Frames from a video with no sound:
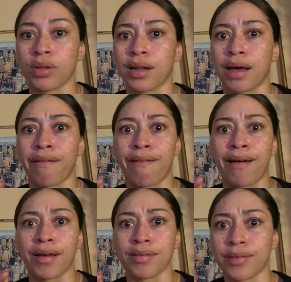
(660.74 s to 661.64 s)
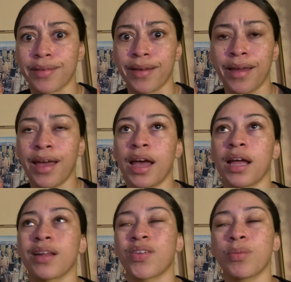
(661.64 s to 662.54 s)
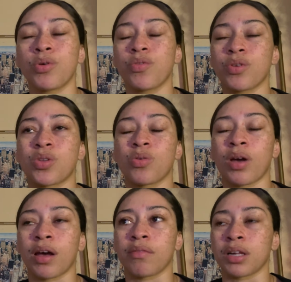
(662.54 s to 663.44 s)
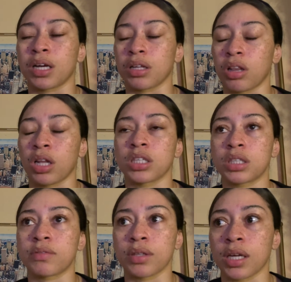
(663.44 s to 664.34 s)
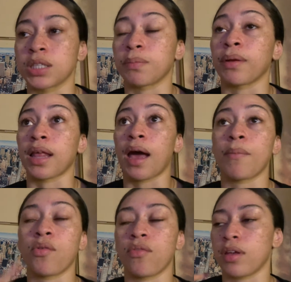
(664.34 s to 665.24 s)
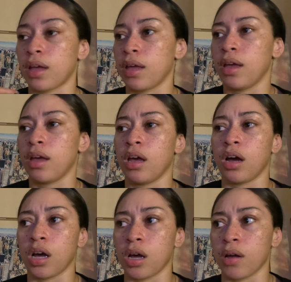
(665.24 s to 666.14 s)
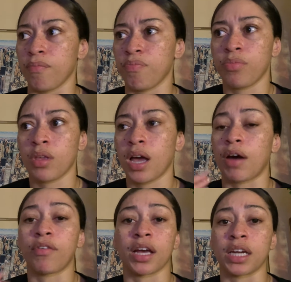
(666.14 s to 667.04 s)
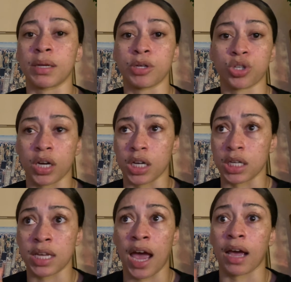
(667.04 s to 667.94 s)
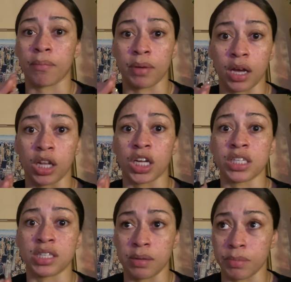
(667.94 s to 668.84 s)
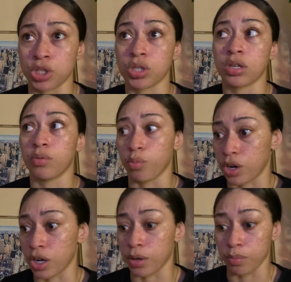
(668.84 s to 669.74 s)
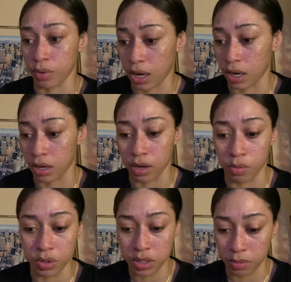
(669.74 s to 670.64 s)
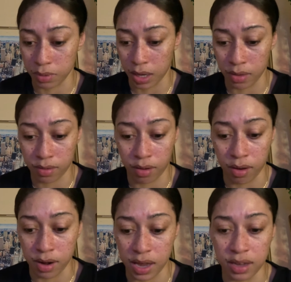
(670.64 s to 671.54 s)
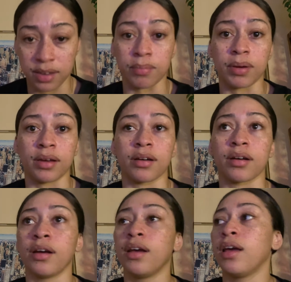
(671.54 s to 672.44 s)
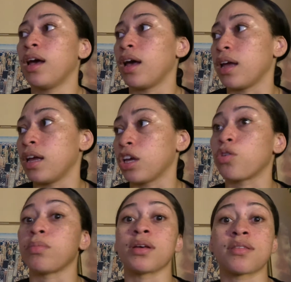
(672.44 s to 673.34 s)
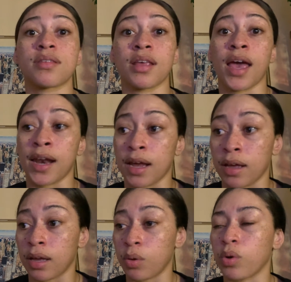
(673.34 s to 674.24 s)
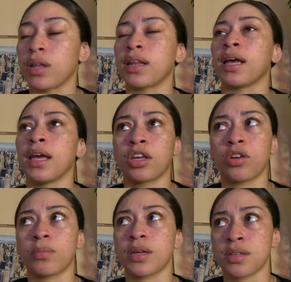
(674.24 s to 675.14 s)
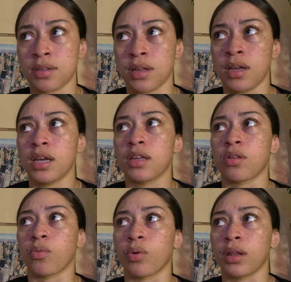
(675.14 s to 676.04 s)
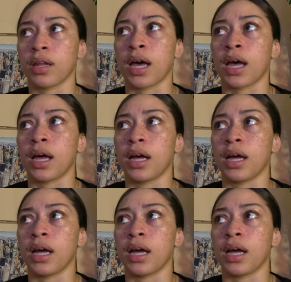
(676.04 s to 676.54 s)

a lot of lust and some movies do have like lustful things but that movie it um i felt like a demon tried to attack me a lust demon one of them uh, what's them things called an incubator an incubus and a uh, the incubus is the one that